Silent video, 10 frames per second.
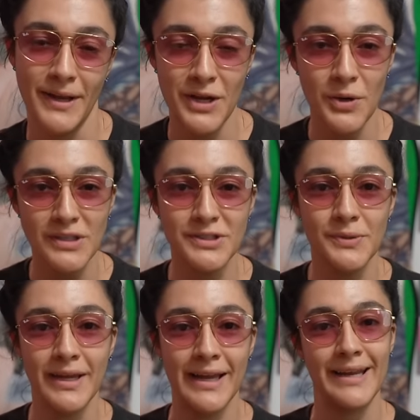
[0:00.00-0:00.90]
and you also
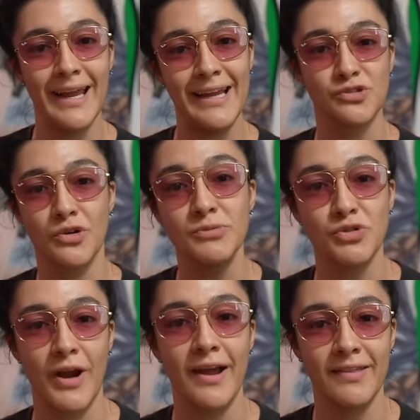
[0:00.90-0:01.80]
get a drum
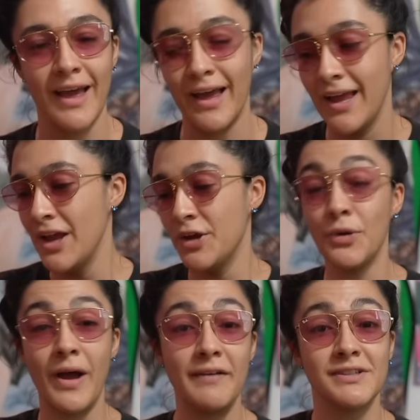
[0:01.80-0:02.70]
track that you
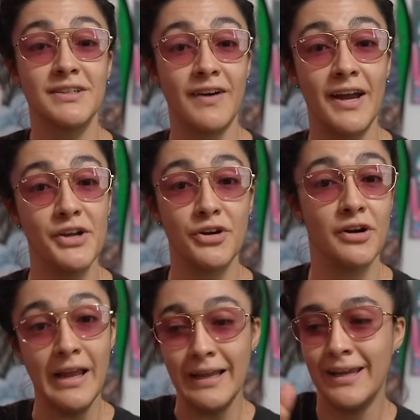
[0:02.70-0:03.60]
don't have to divide your
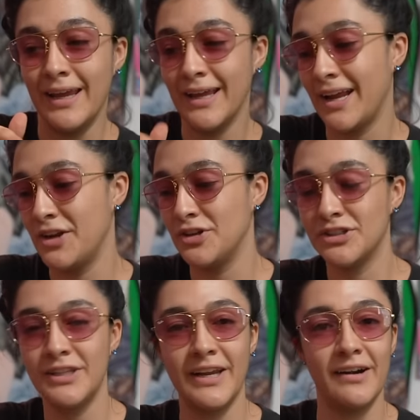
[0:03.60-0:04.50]
kick and your
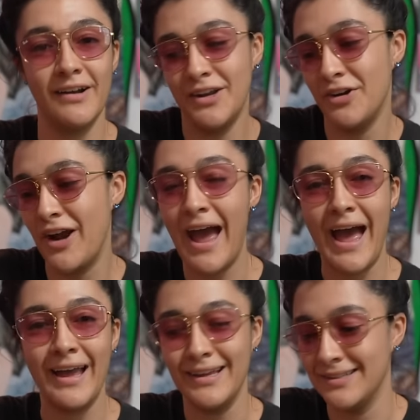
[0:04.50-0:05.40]
snare and your
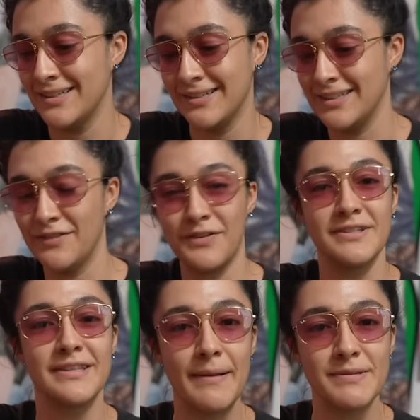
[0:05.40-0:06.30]
hat into different
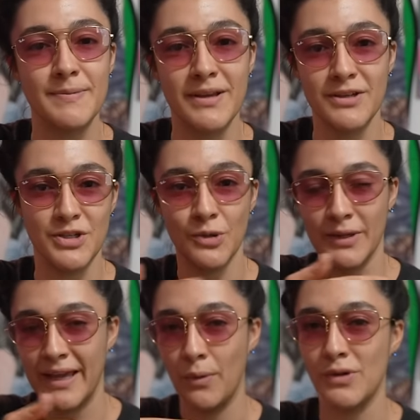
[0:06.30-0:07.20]
steps because you
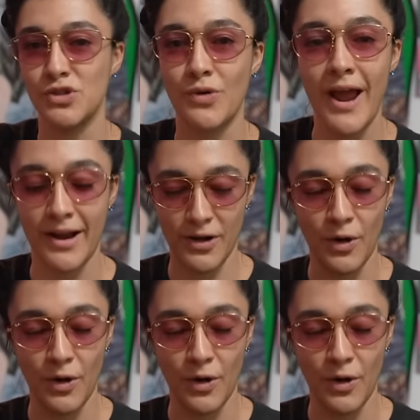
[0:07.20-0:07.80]
only get one track.